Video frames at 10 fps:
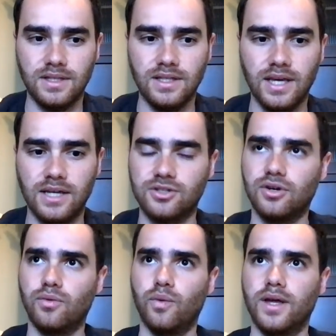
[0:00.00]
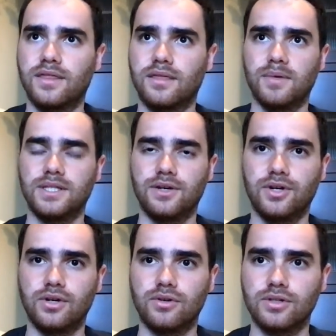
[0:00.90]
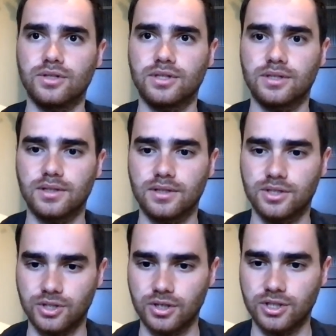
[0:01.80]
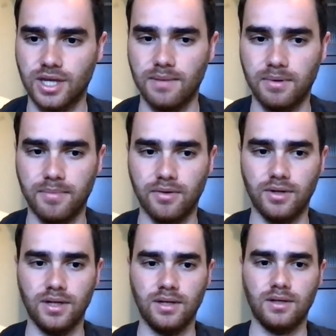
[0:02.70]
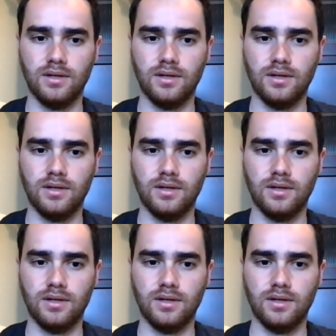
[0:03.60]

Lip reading: Yeah, so with the Materials search capability,